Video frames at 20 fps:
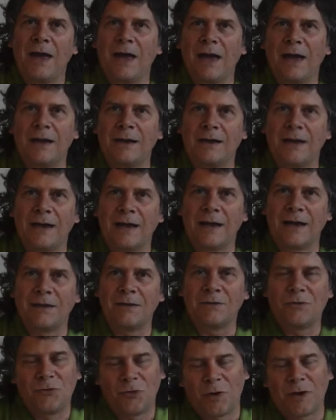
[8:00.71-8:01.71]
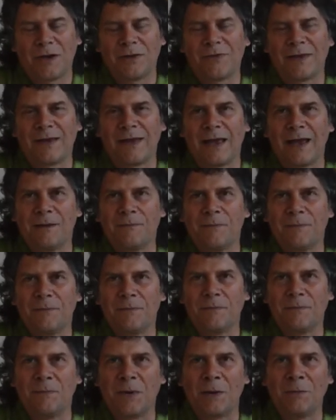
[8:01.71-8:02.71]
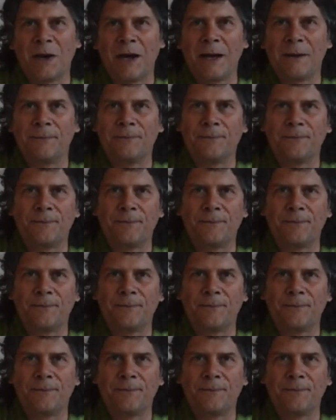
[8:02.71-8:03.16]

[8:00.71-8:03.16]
and join us again. Bye-bye.